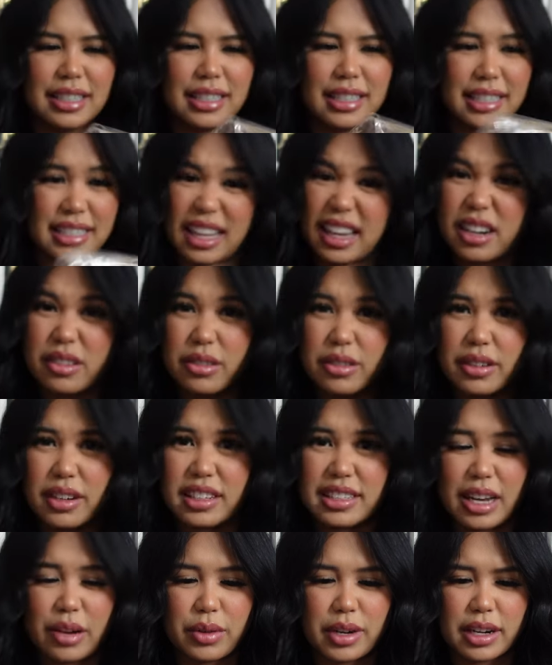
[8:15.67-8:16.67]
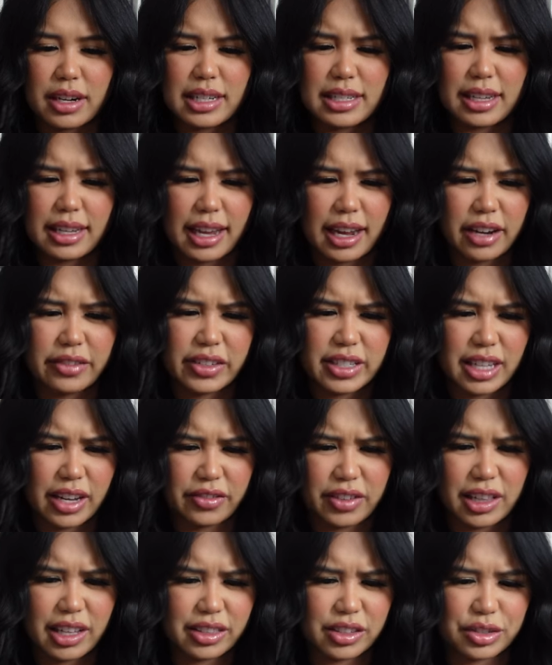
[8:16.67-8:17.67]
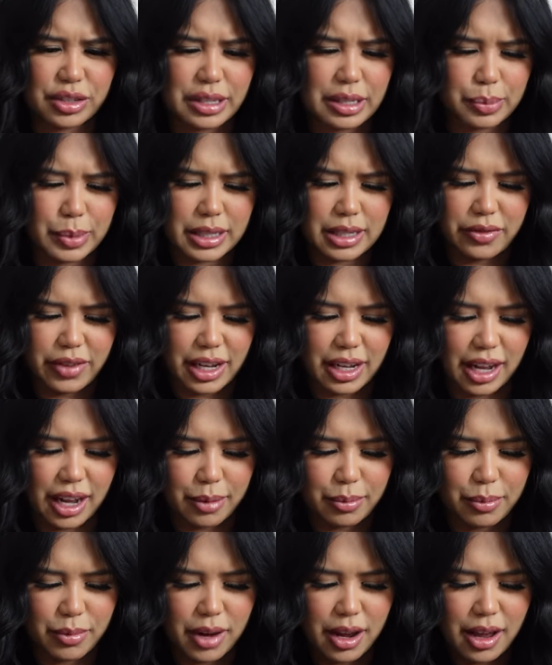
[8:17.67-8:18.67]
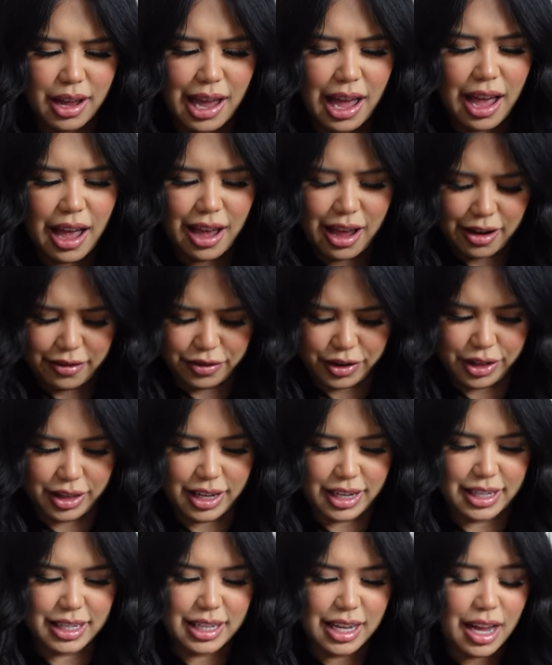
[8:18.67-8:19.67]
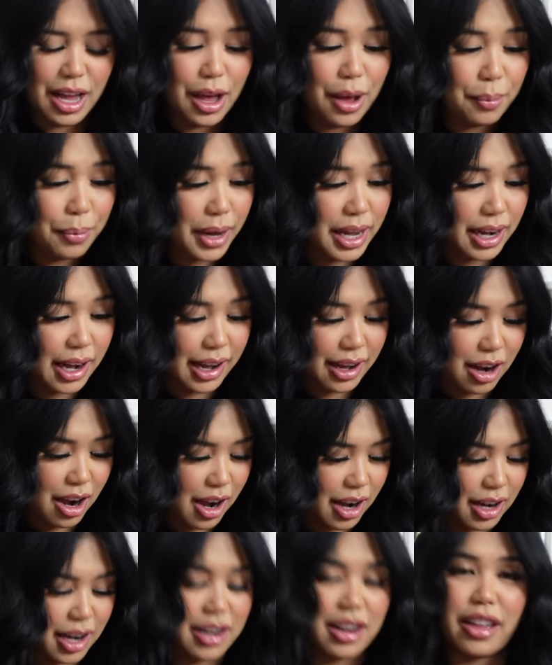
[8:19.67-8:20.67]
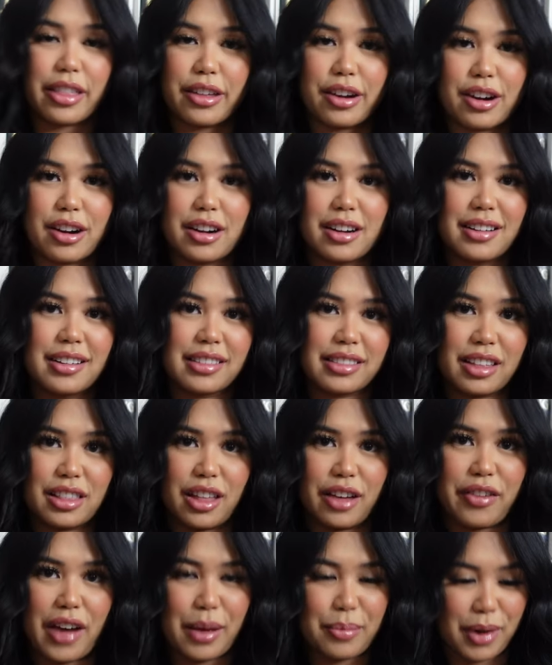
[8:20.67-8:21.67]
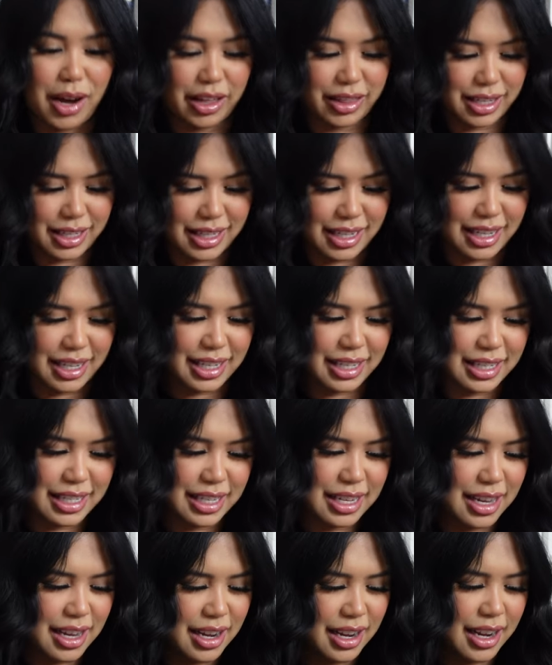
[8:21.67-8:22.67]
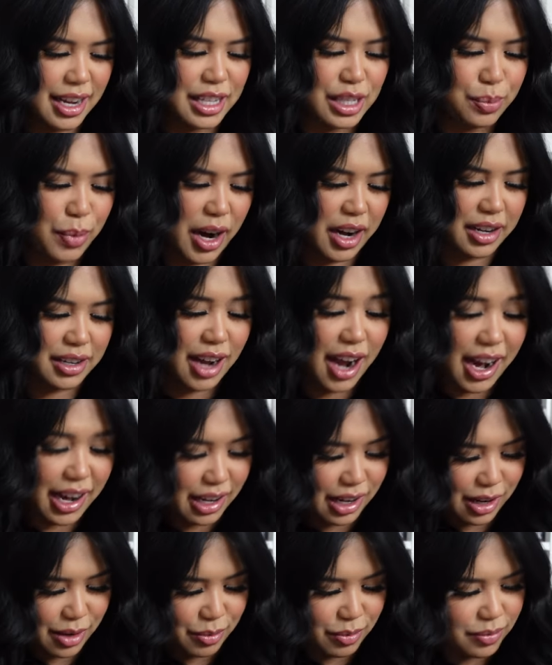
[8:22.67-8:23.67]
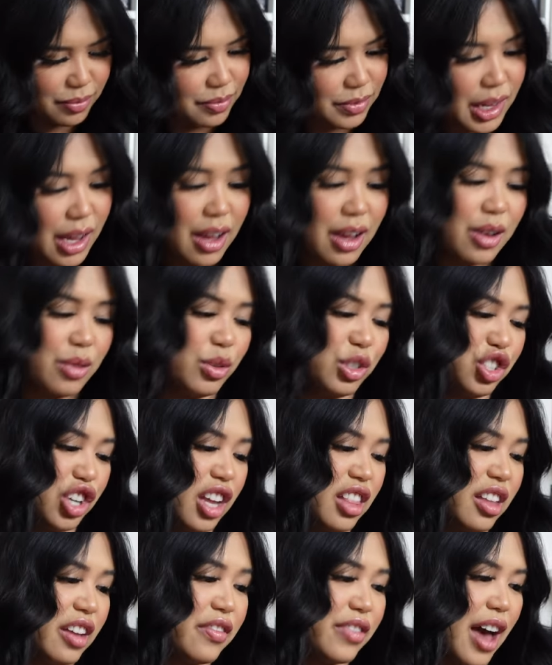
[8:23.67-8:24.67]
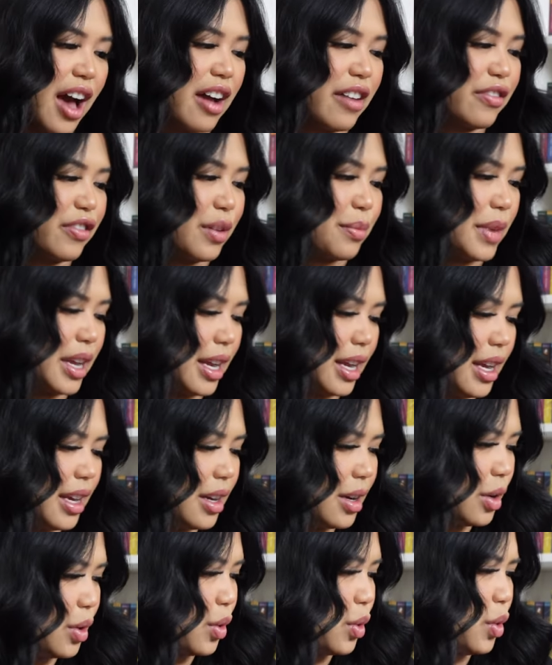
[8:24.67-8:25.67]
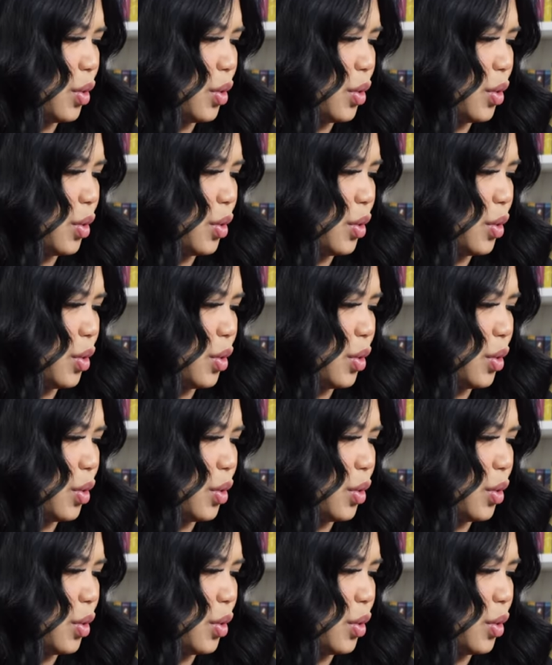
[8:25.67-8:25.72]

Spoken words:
Is that what it is? A canvas? I feel like there's a specific name for this. But I got another The Love Hypothesis inspired item, which I love that for me.